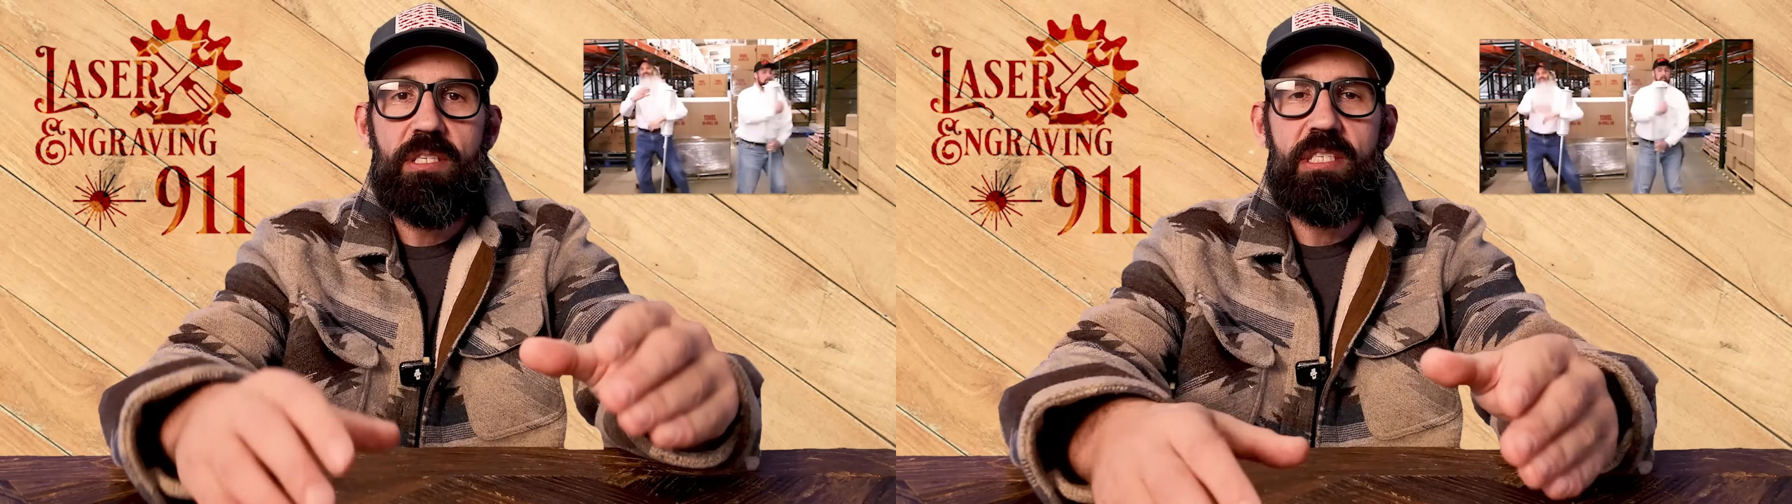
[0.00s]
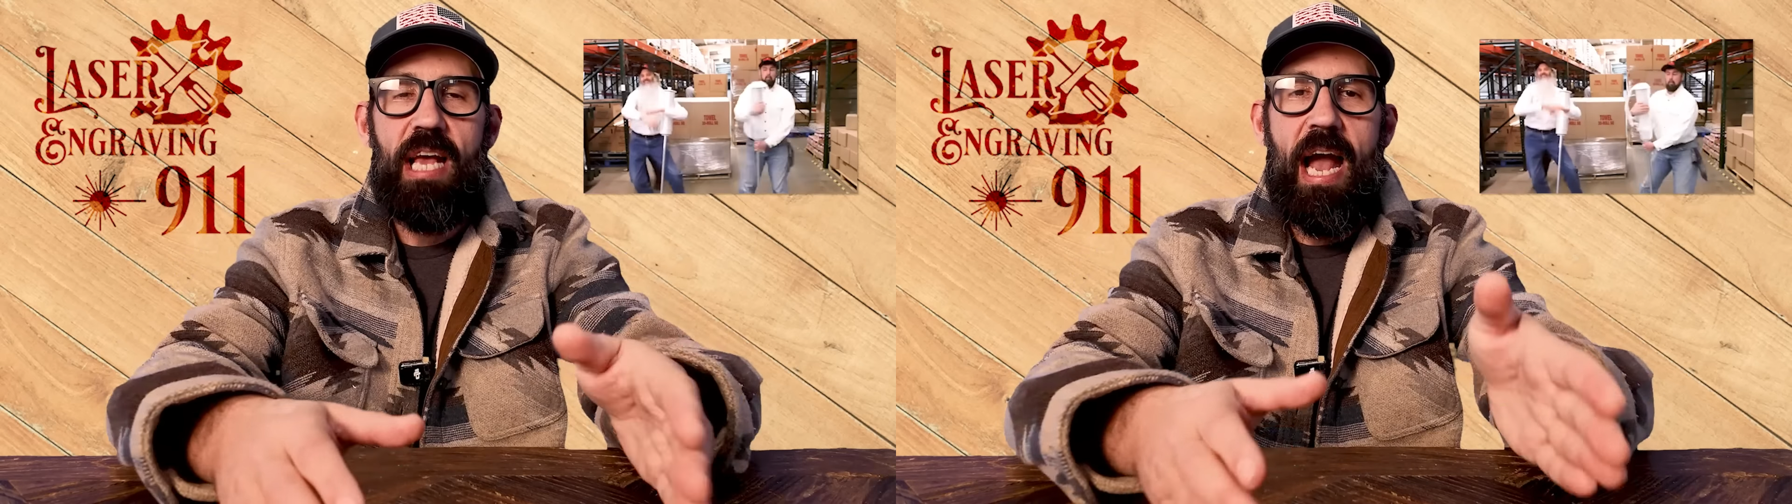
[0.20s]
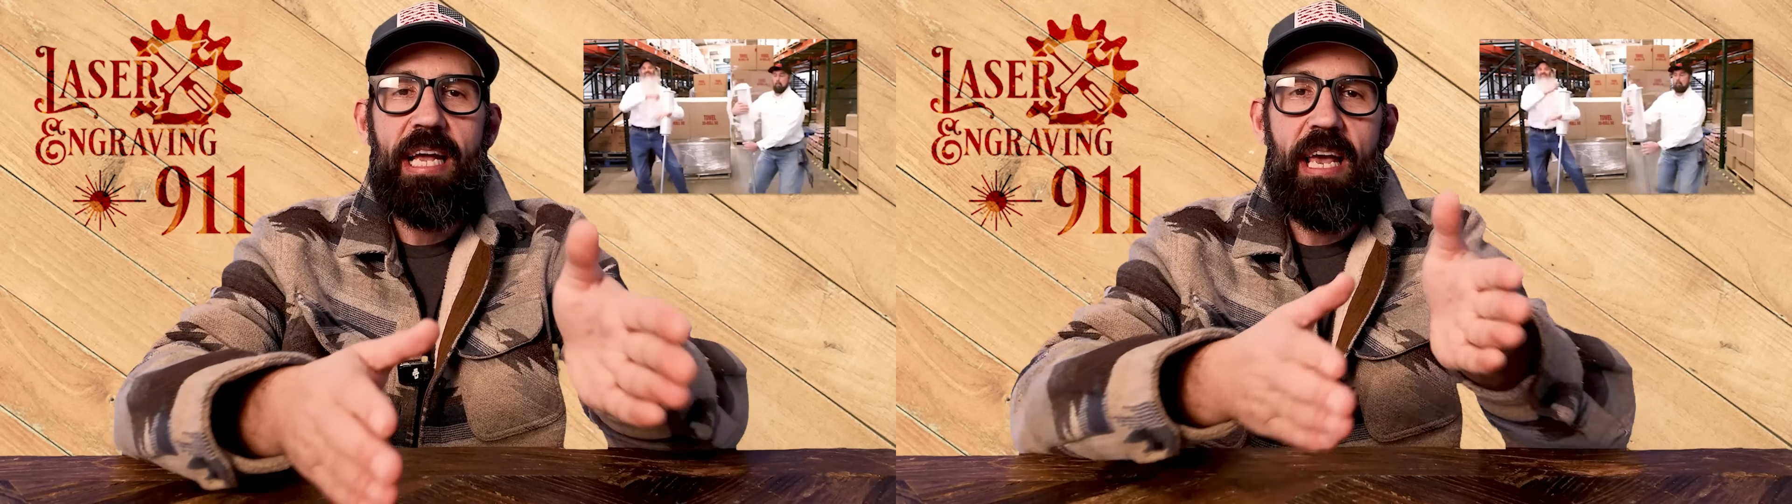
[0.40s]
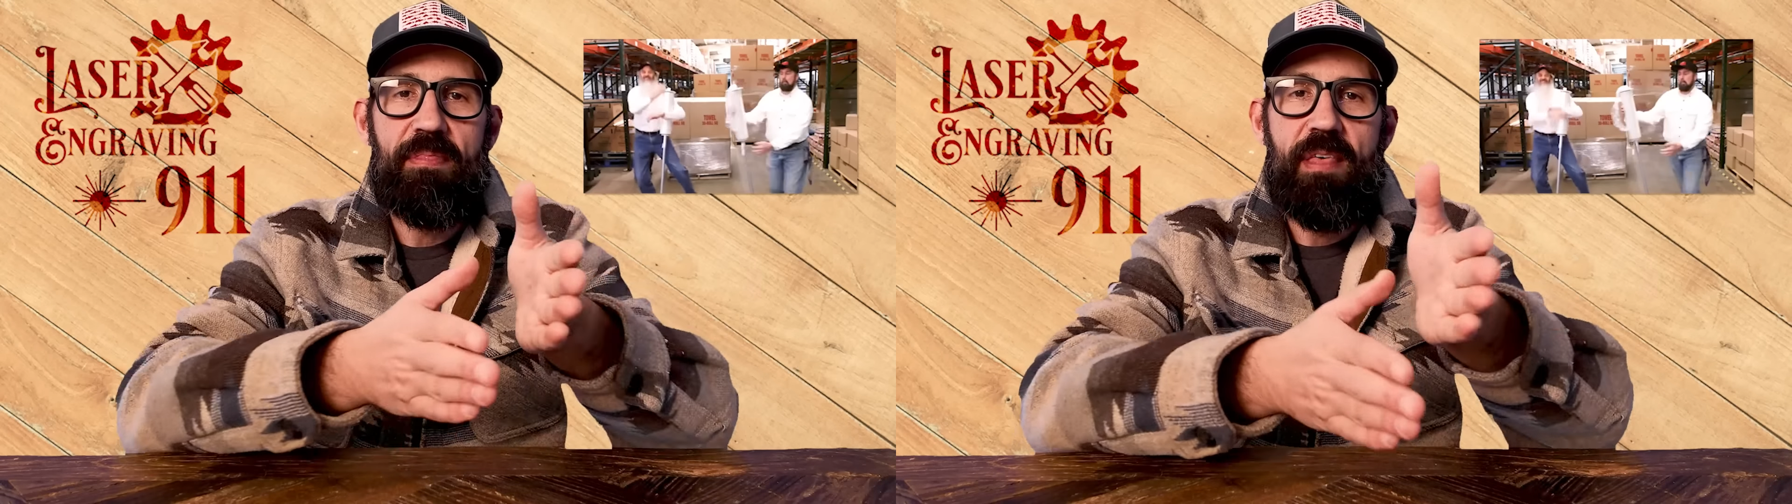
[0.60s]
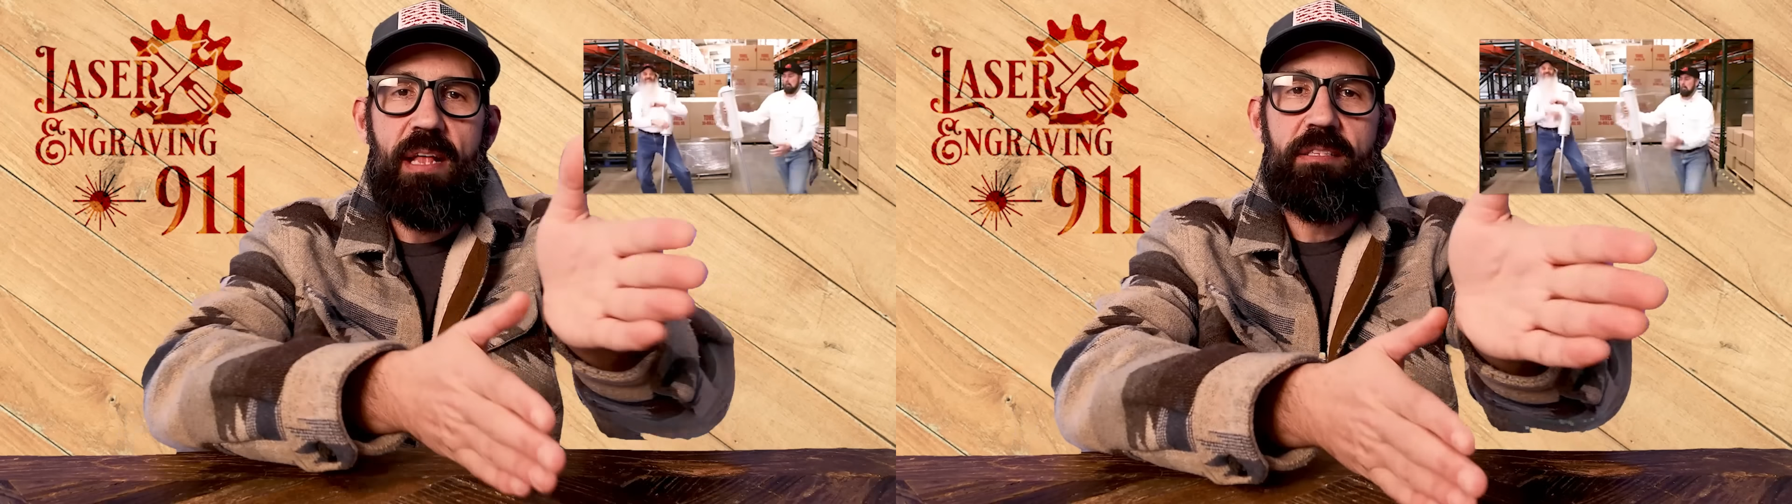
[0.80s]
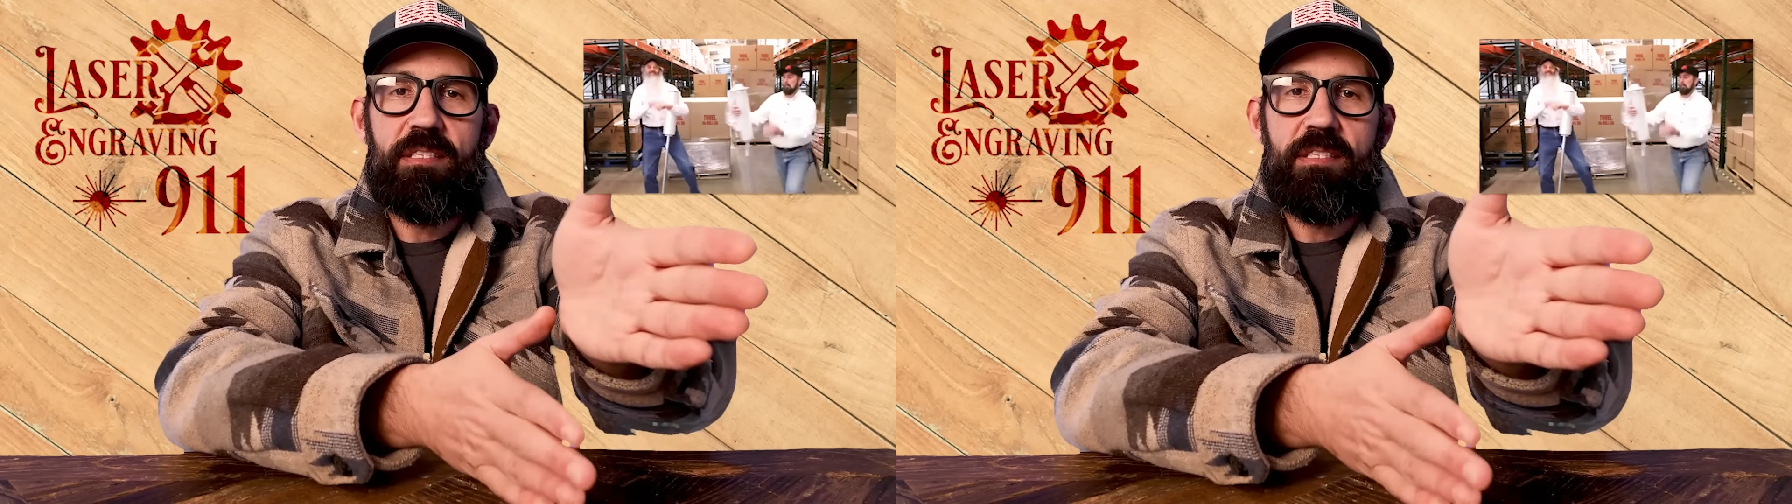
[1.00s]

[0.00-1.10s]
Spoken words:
a stack and then